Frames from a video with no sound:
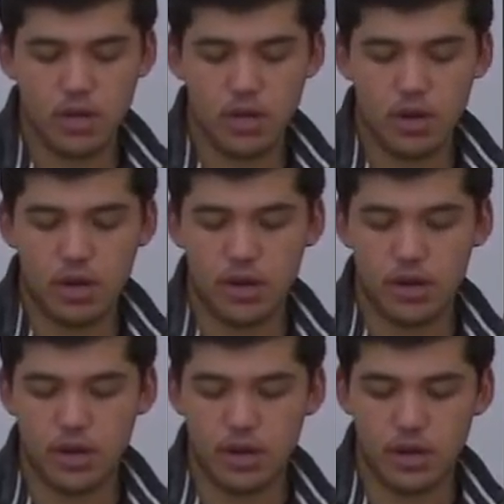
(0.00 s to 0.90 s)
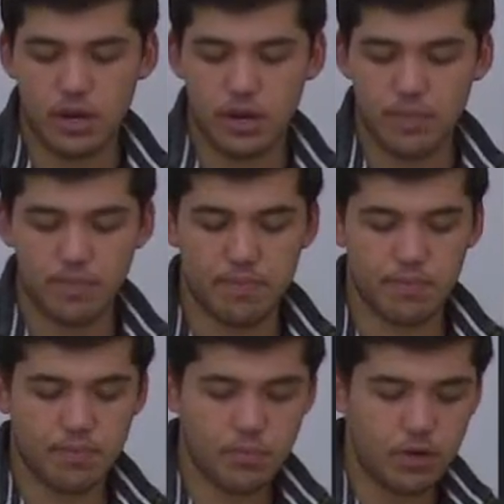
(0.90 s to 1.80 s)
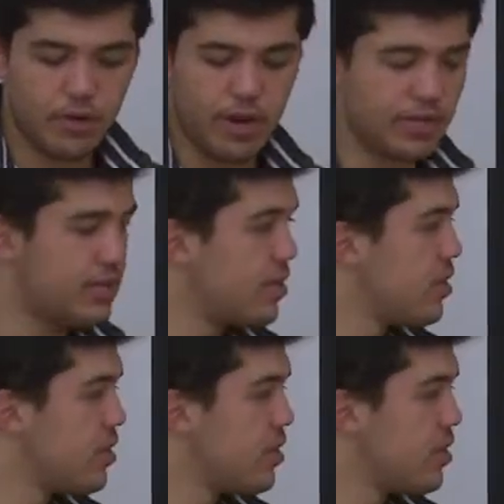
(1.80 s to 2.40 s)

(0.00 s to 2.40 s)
are correct.